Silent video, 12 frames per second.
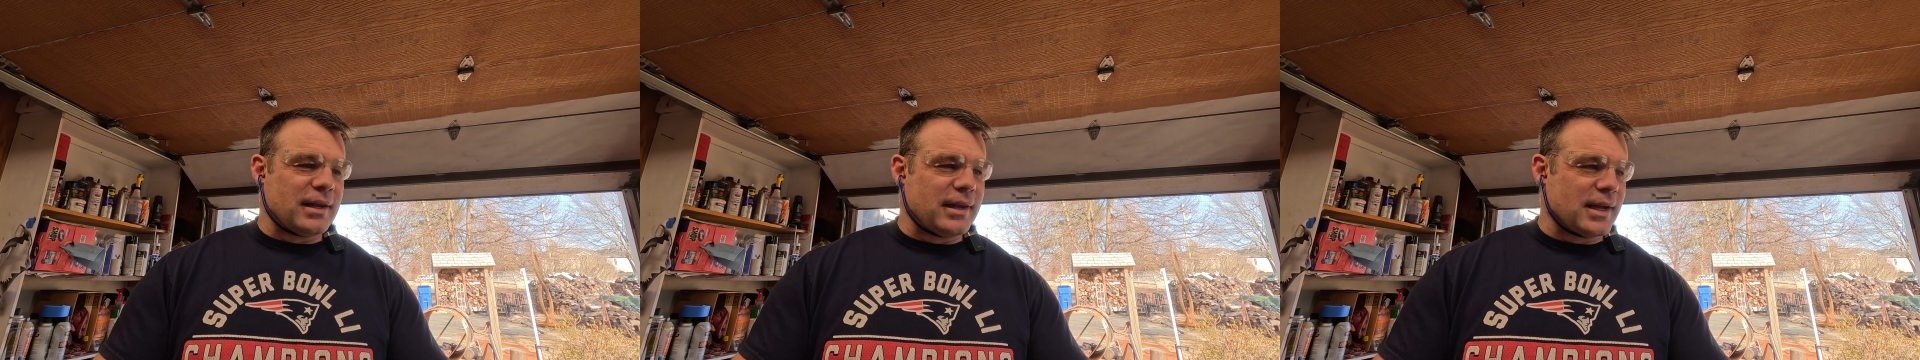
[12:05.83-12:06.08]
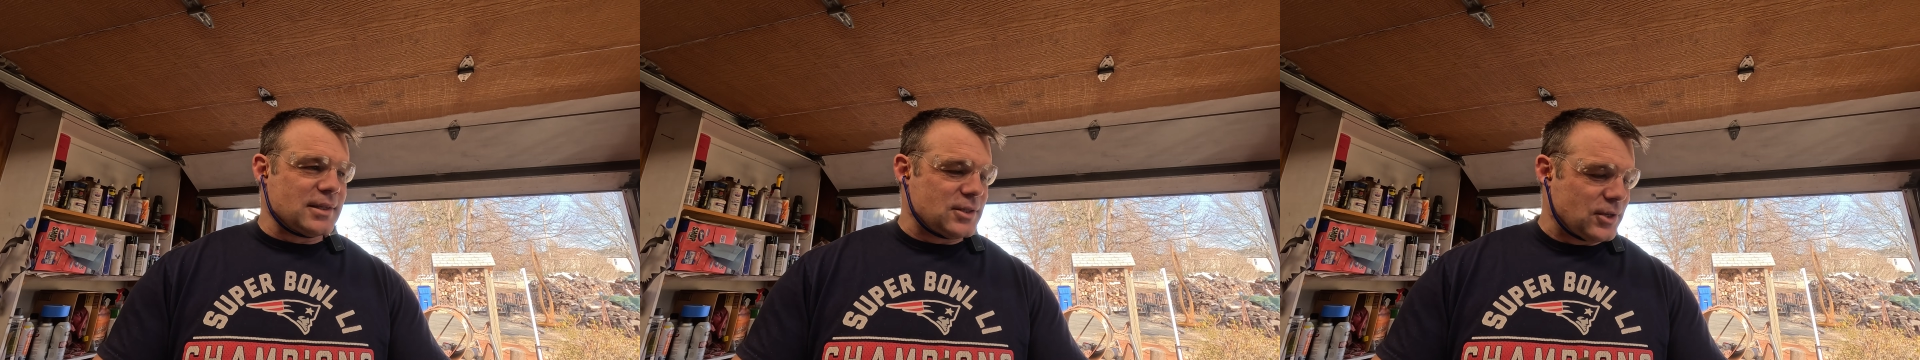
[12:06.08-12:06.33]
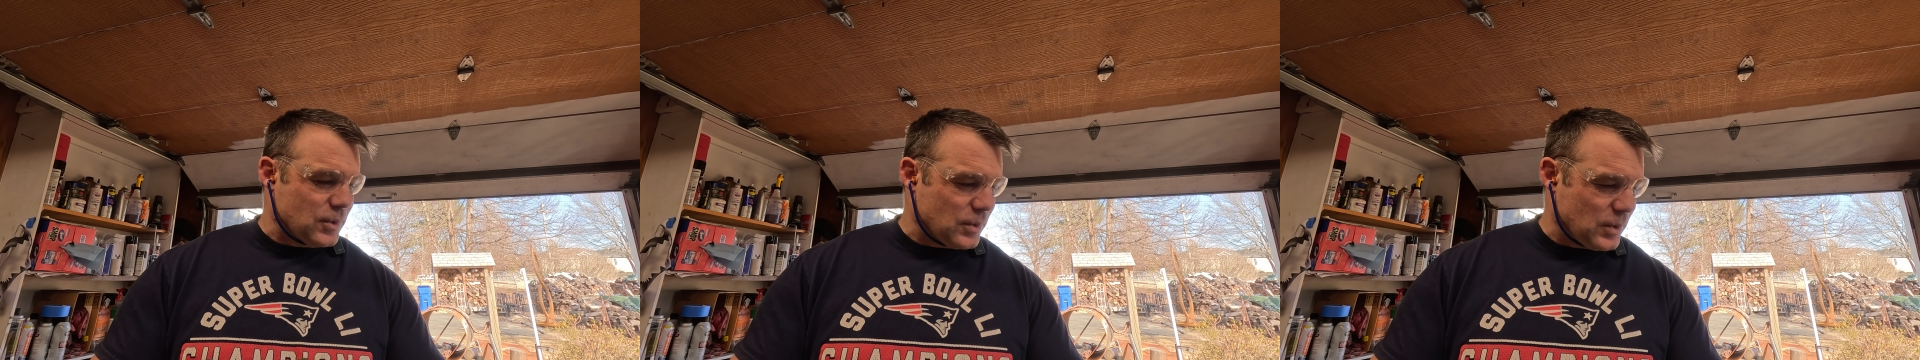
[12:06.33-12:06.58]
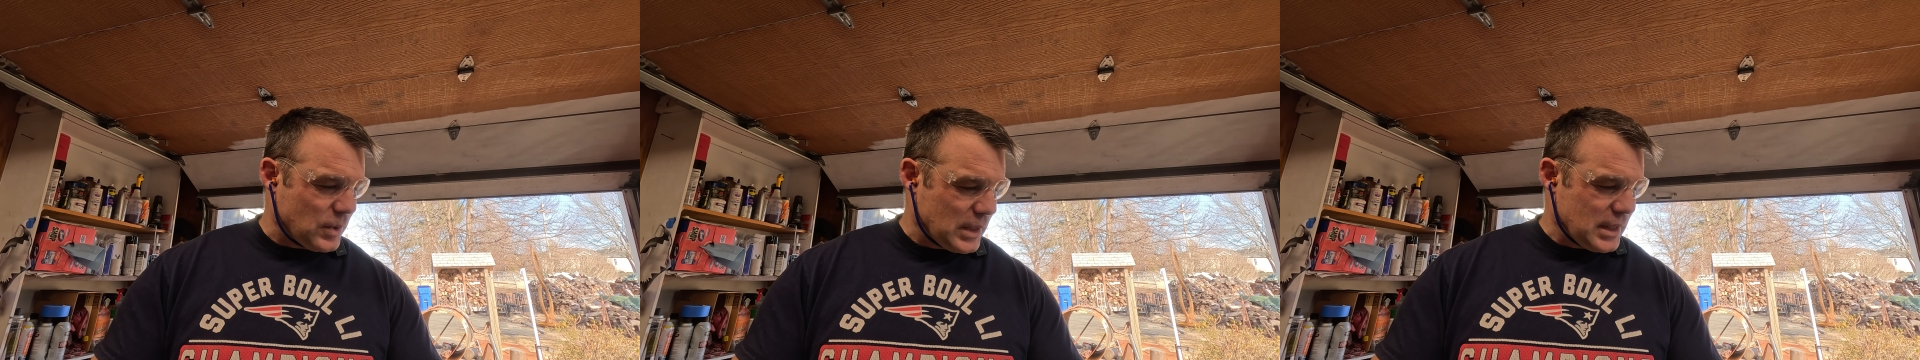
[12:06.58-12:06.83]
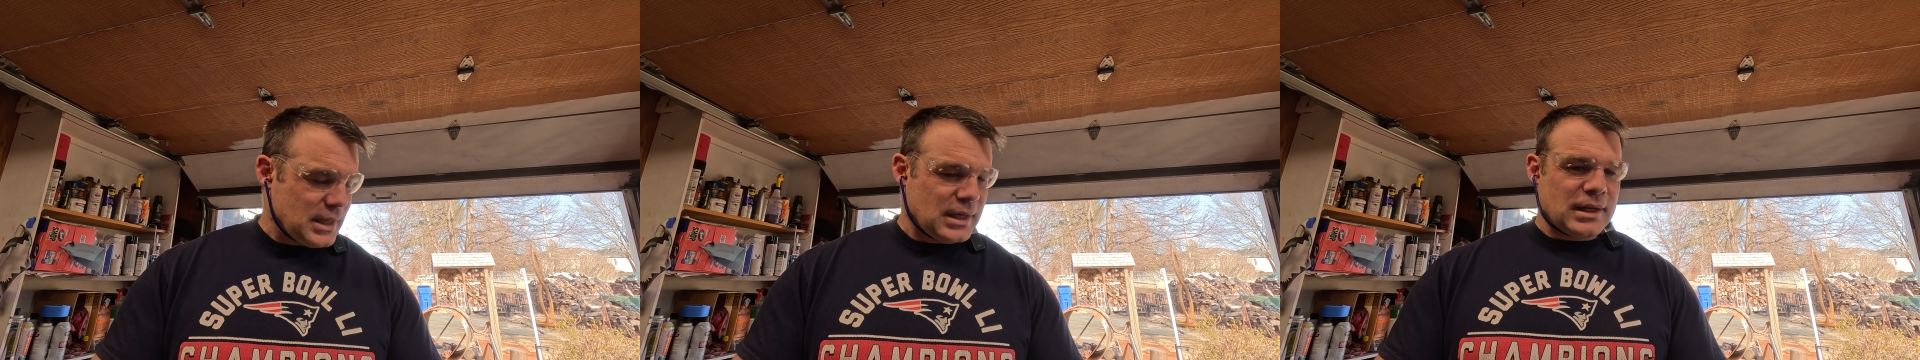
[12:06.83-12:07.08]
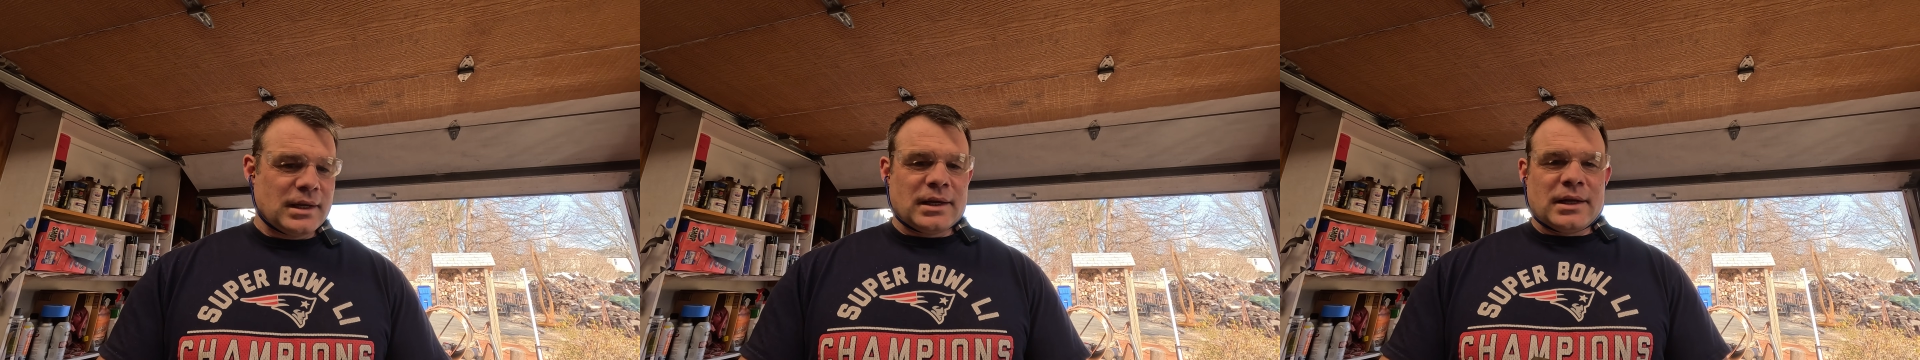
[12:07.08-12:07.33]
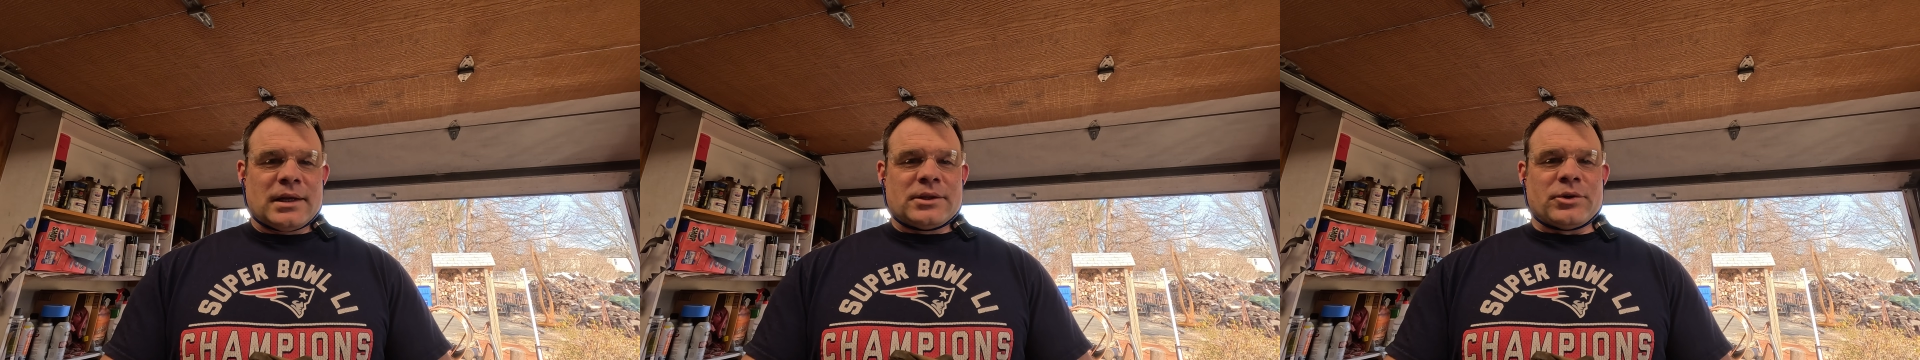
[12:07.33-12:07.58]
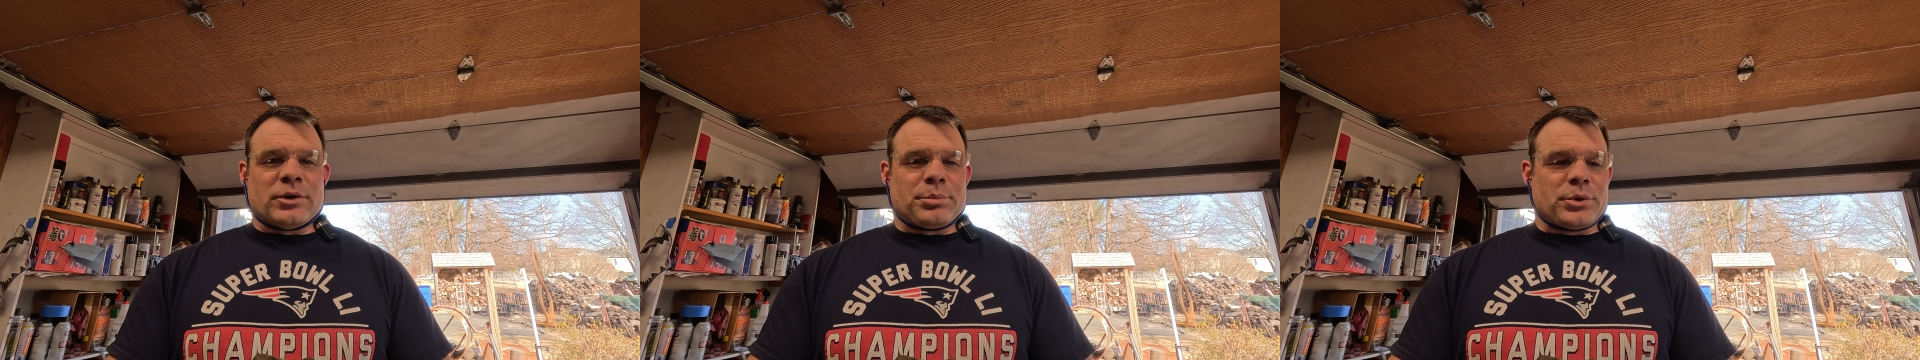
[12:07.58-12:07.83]
next tool
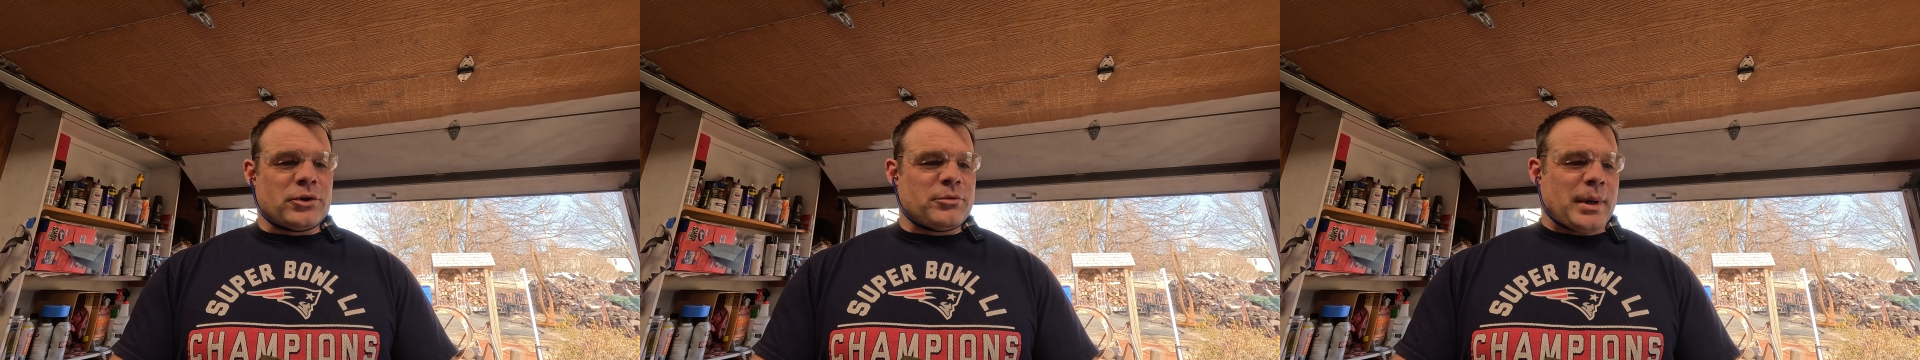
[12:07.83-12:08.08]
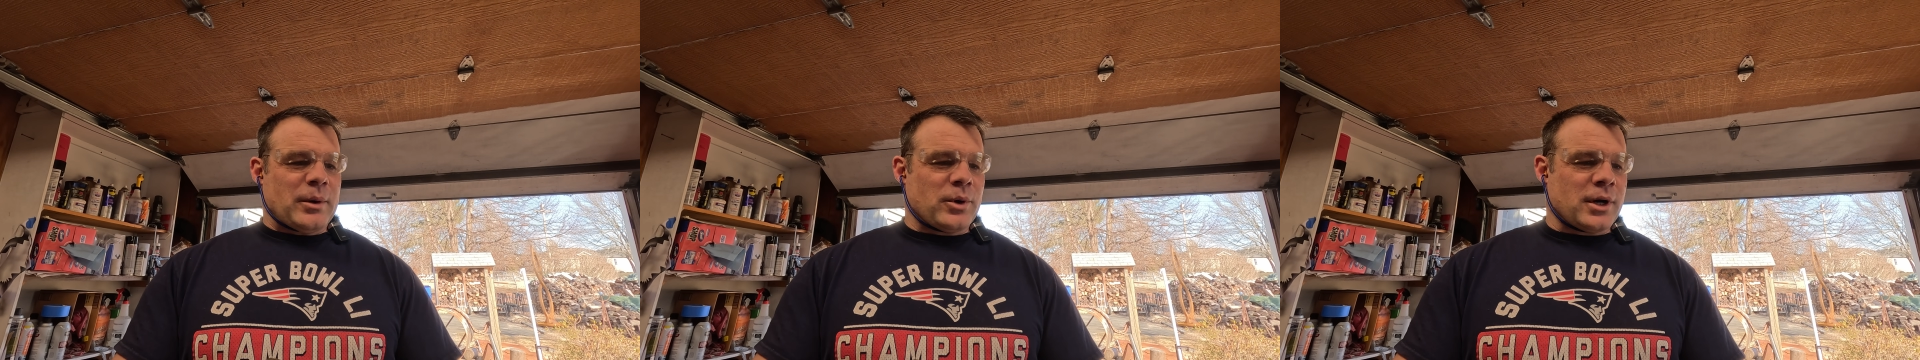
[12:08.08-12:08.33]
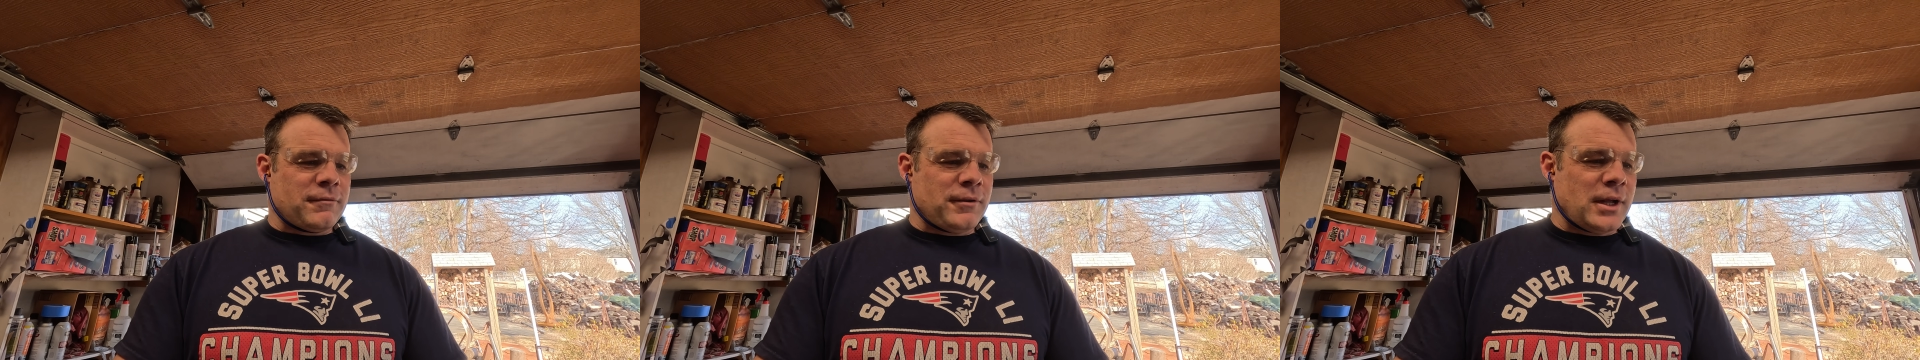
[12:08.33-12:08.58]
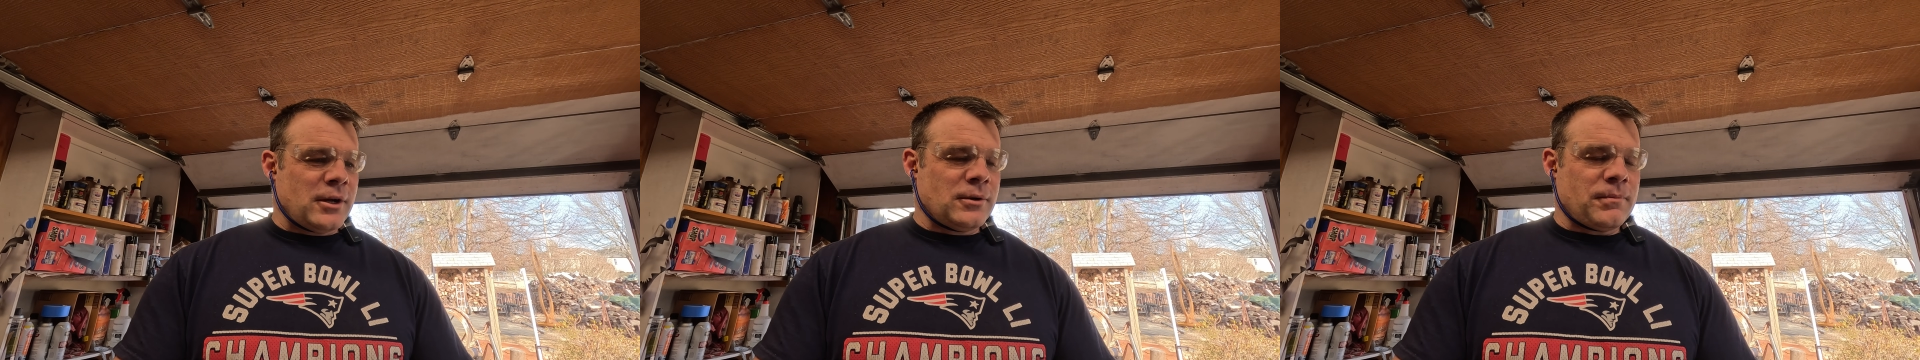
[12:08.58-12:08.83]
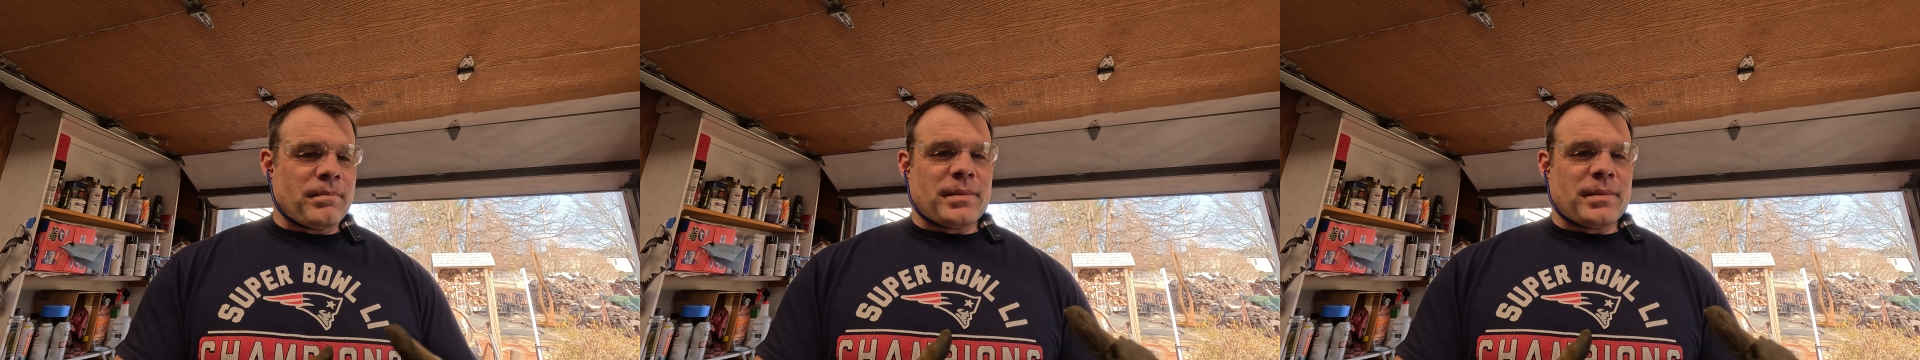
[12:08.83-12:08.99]
to improve my workflow.